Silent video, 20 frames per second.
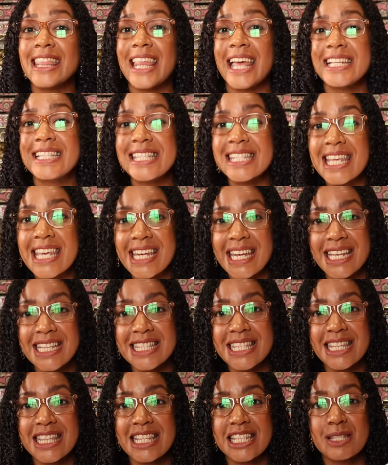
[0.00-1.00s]
let's get
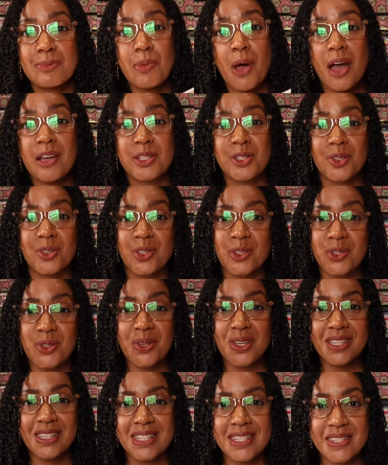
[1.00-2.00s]
into this box so that you
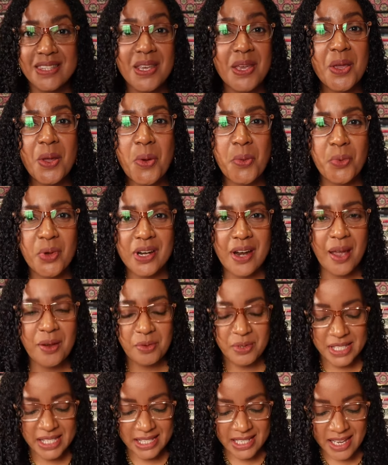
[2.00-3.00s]
can see what I
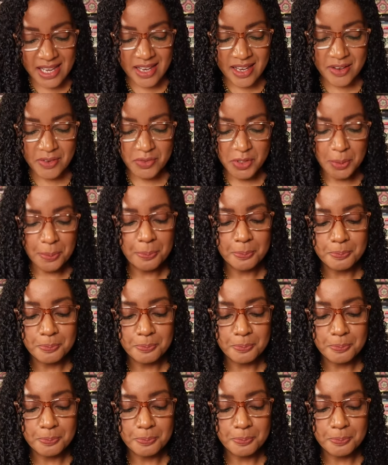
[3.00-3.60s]
received.